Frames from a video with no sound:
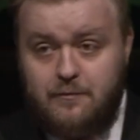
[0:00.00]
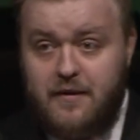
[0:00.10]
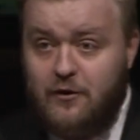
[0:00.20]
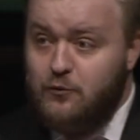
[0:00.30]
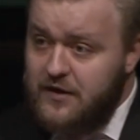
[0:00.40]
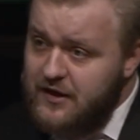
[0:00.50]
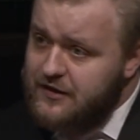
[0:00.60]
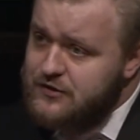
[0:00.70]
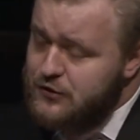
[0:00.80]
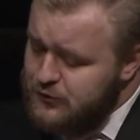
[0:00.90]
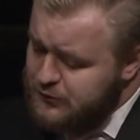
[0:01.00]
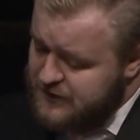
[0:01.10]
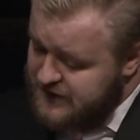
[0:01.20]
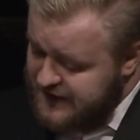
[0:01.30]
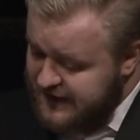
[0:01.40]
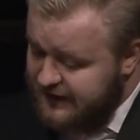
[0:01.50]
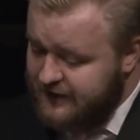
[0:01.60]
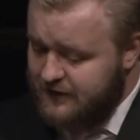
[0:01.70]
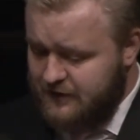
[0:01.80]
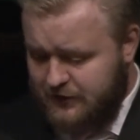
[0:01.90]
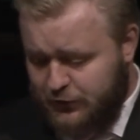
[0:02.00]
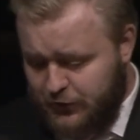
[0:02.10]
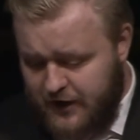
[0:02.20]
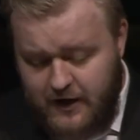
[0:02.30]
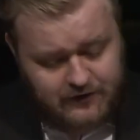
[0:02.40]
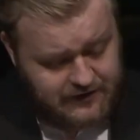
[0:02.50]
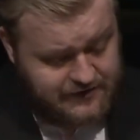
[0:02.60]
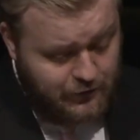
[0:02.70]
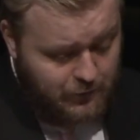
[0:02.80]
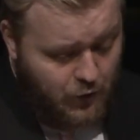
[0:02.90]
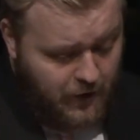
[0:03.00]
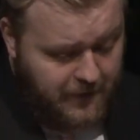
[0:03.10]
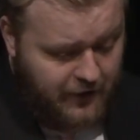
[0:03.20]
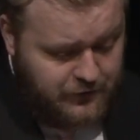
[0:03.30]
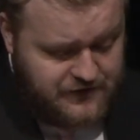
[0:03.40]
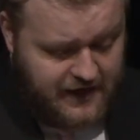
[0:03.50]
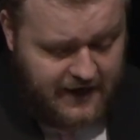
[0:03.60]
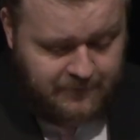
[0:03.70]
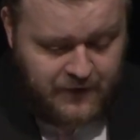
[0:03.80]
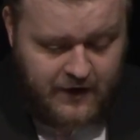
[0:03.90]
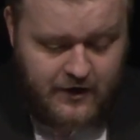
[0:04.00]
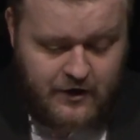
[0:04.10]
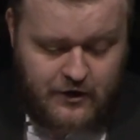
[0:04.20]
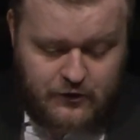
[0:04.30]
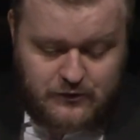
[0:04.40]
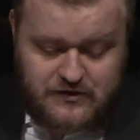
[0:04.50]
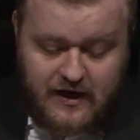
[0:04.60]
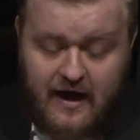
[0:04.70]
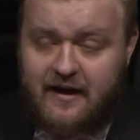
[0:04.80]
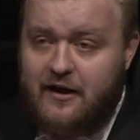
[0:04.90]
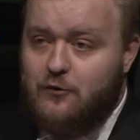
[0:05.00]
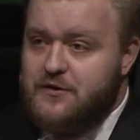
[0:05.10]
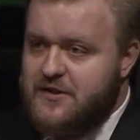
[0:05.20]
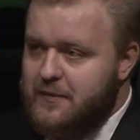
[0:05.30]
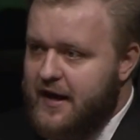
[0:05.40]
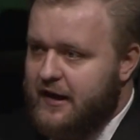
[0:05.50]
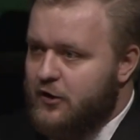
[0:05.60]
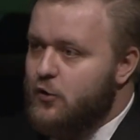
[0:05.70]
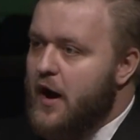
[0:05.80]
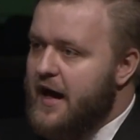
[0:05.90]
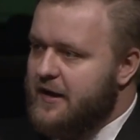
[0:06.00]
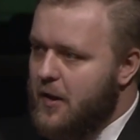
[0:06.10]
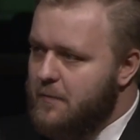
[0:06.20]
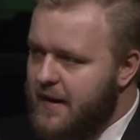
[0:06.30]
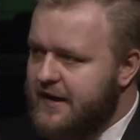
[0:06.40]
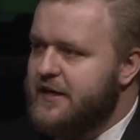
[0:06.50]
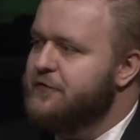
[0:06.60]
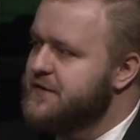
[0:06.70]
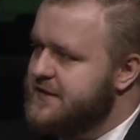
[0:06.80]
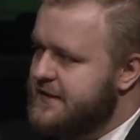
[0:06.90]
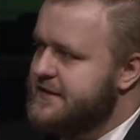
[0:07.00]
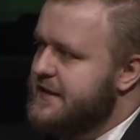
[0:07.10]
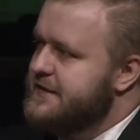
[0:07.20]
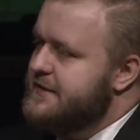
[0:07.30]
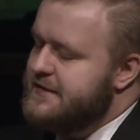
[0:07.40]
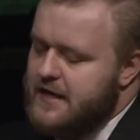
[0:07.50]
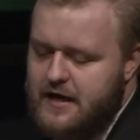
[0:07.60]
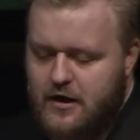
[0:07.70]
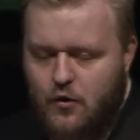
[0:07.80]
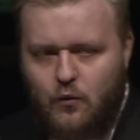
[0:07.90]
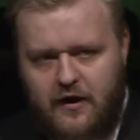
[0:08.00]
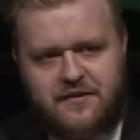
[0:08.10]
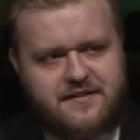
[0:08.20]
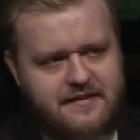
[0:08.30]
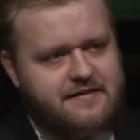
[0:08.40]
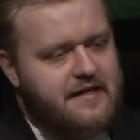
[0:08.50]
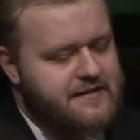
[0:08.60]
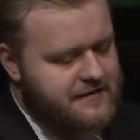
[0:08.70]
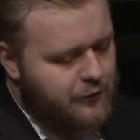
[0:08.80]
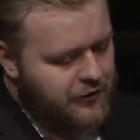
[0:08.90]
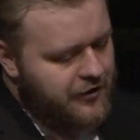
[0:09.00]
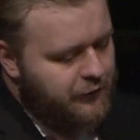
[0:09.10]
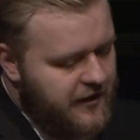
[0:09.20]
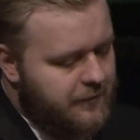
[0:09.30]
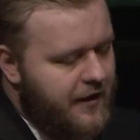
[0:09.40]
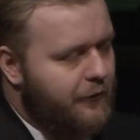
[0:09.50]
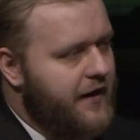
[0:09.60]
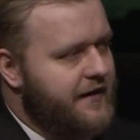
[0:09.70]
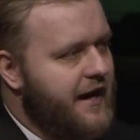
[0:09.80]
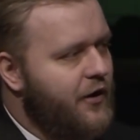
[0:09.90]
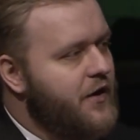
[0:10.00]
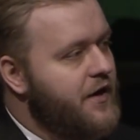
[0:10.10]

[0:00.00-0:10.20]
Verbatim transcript: May we too seek the Lord. Let's go more about Uzziah. Uzziah was a man who had many different successes. One of the successes that we're going to read about right now